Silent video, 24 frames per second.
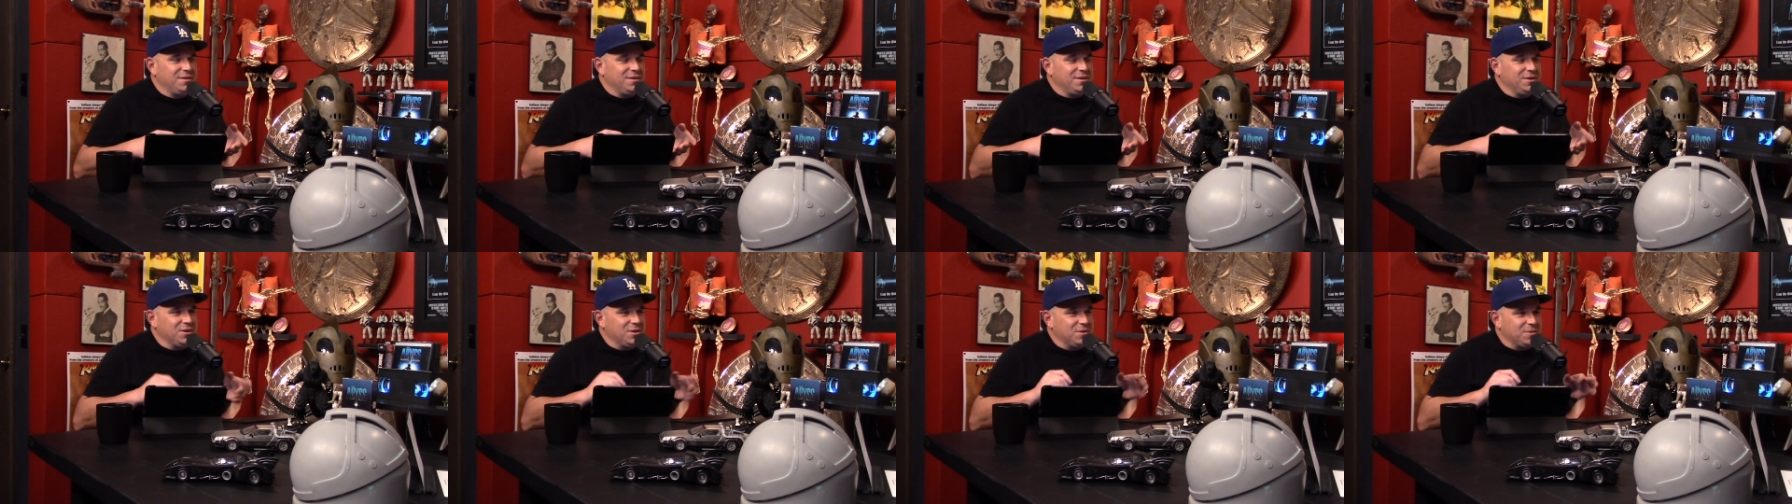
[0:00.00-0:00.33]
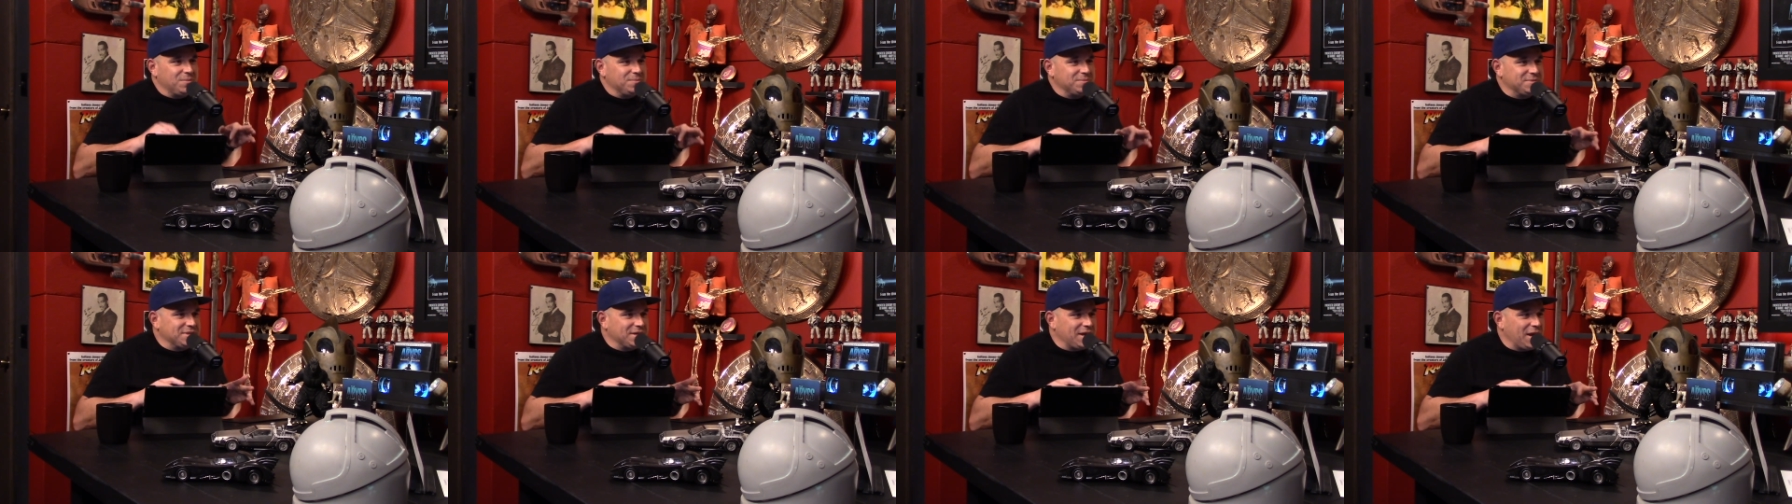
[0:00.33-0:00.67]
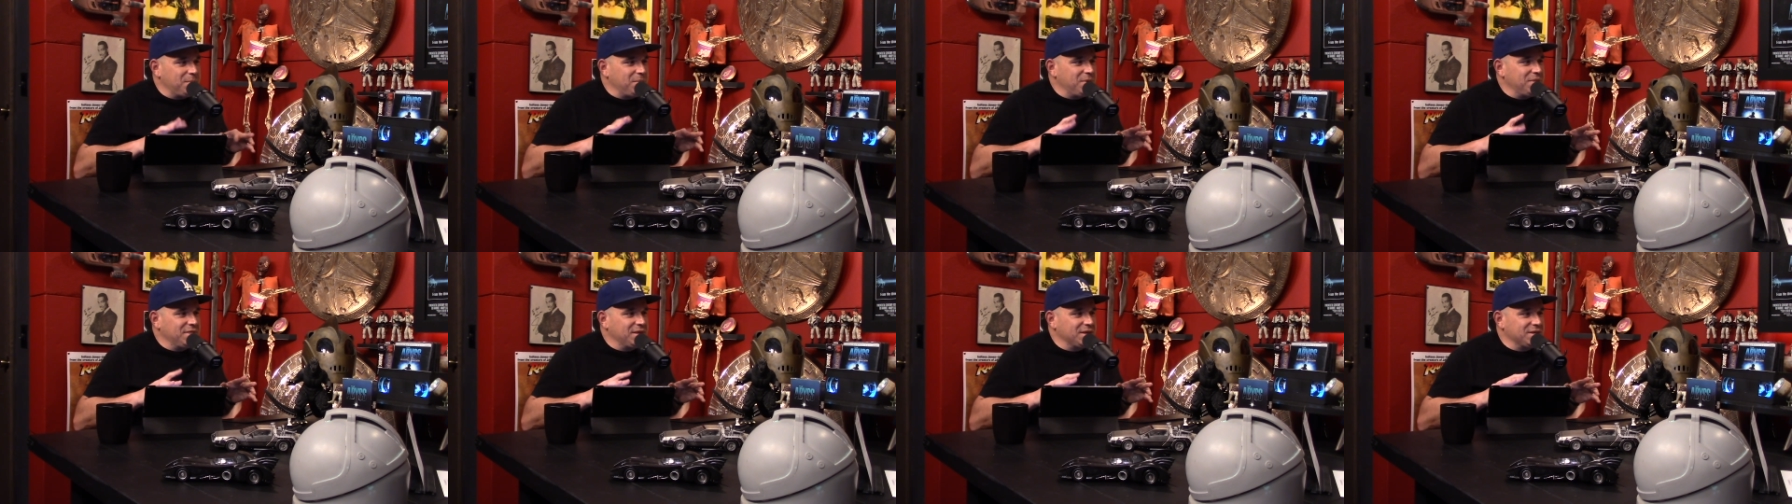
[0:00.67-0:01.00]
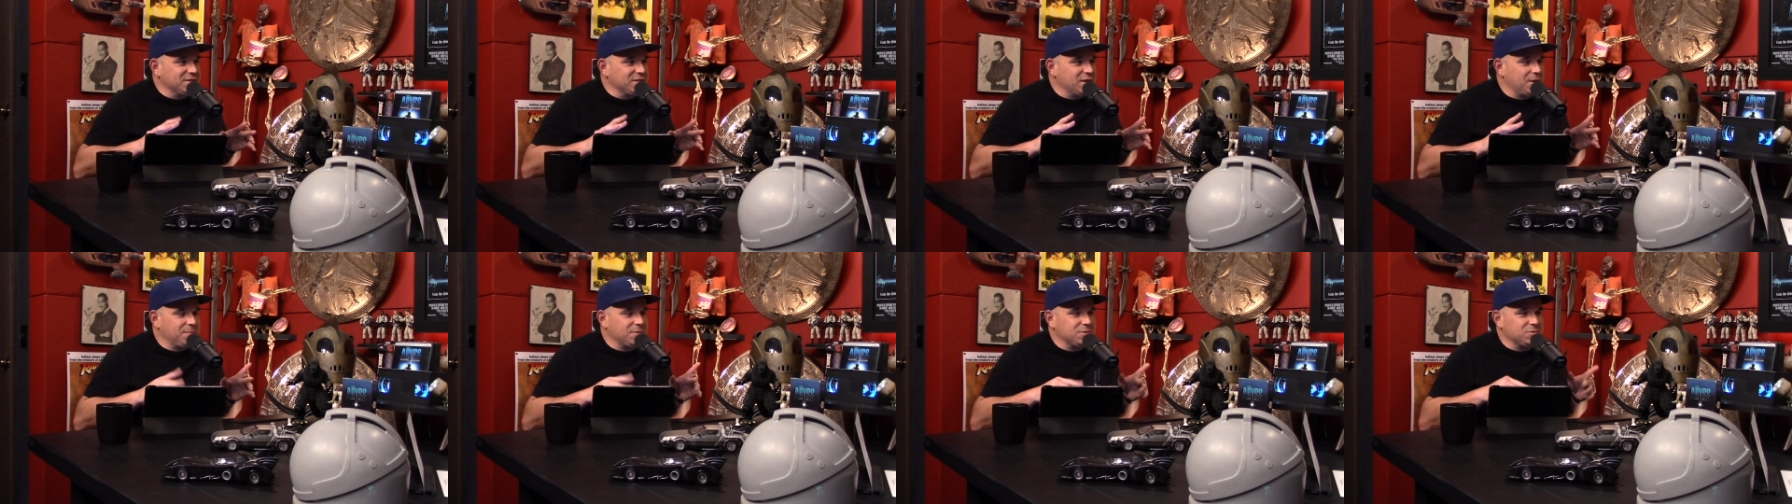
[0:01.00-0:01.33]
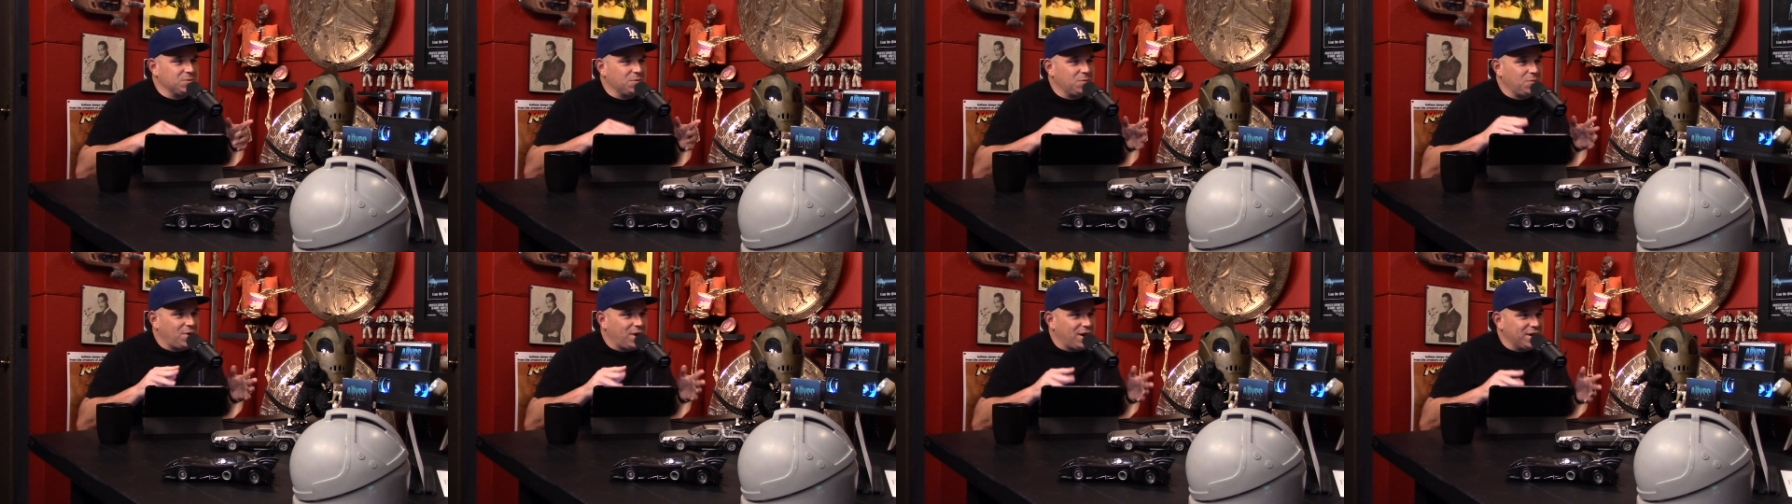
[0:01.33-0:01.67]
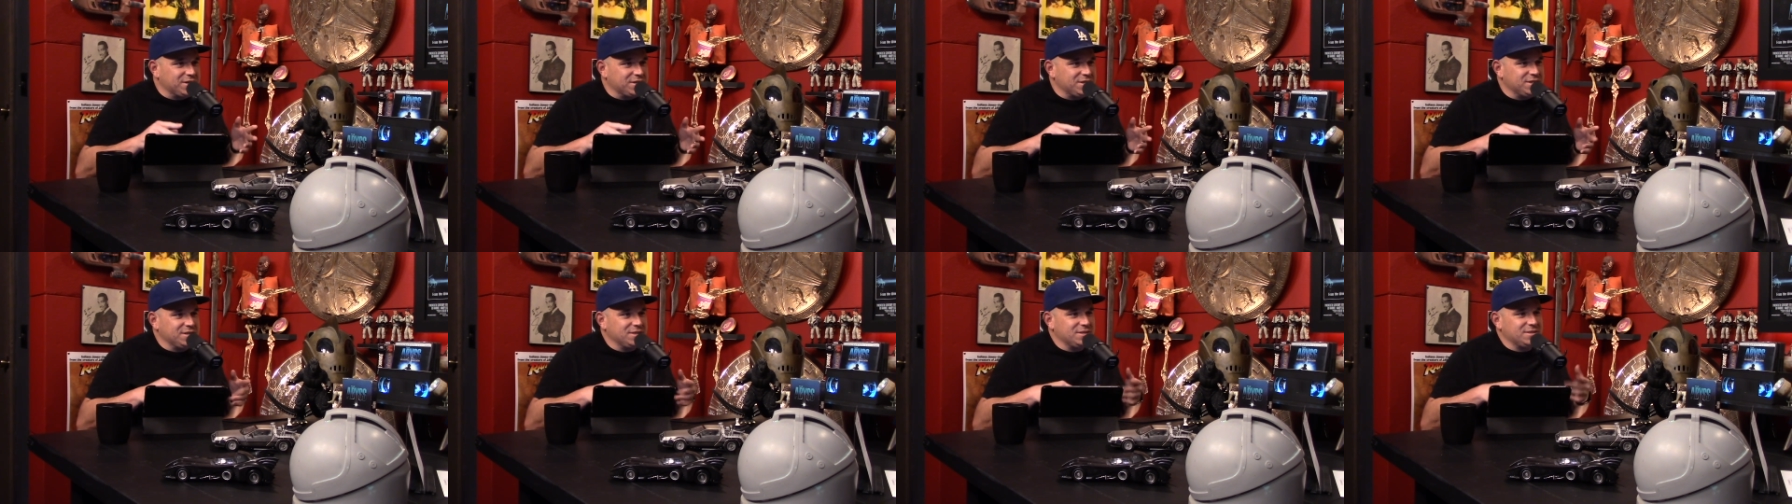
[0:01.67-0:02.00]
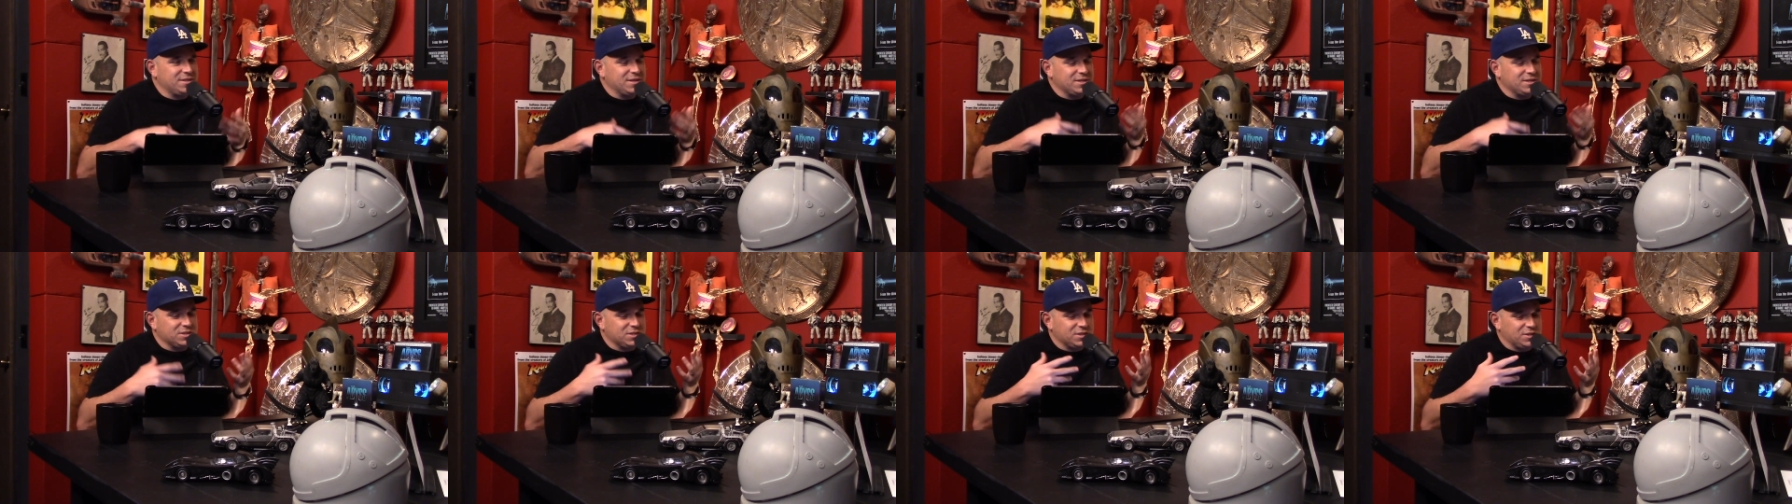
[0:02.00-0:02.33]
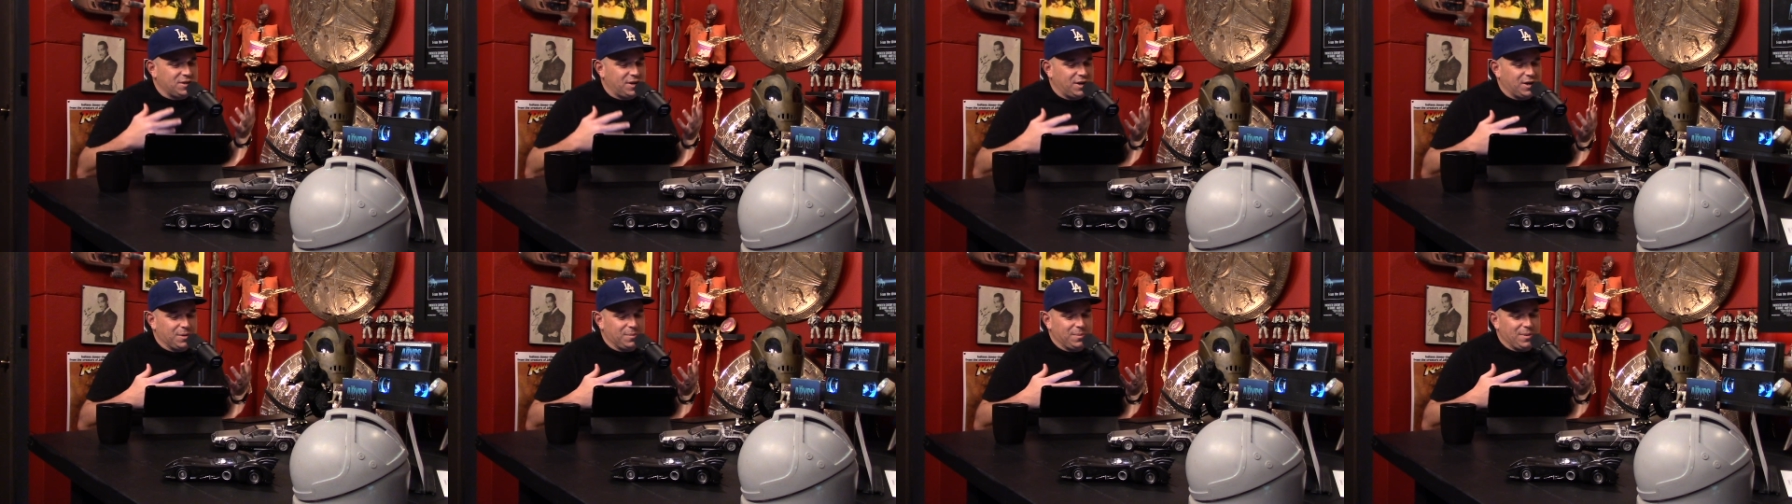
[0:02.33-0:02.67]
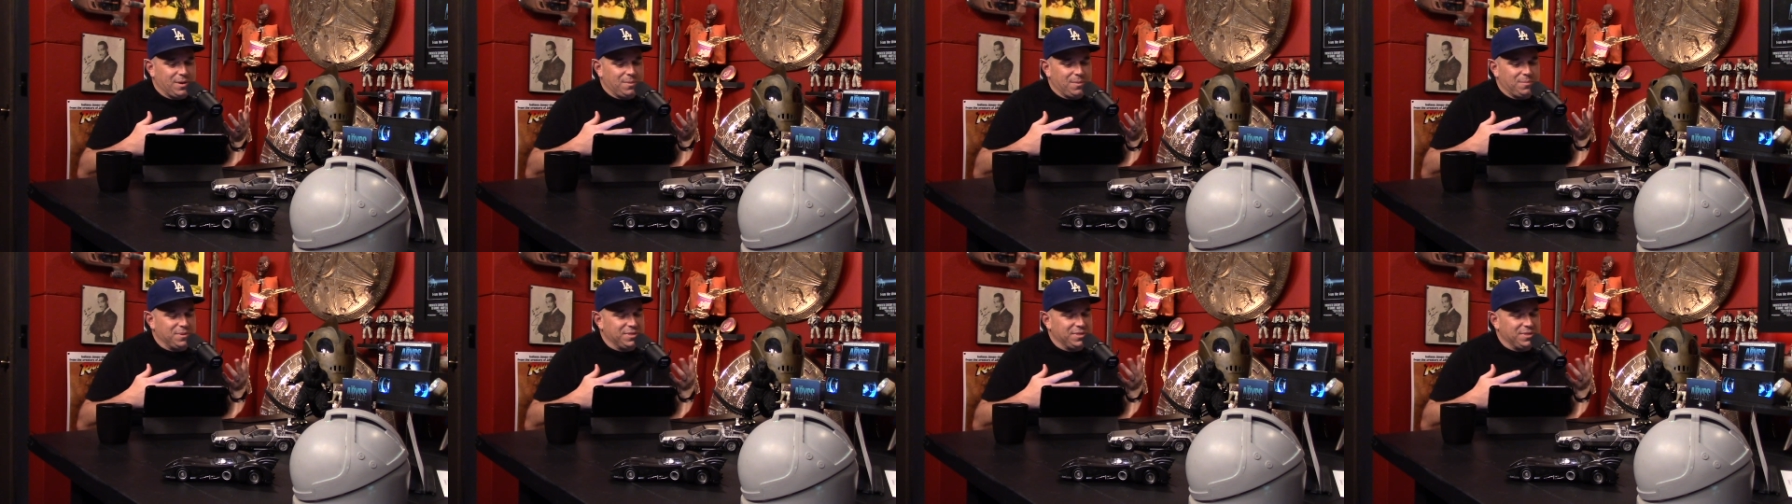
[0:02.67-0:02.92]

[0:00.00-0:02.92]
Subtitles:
I'm typing things up as we're watching it, things to talk about.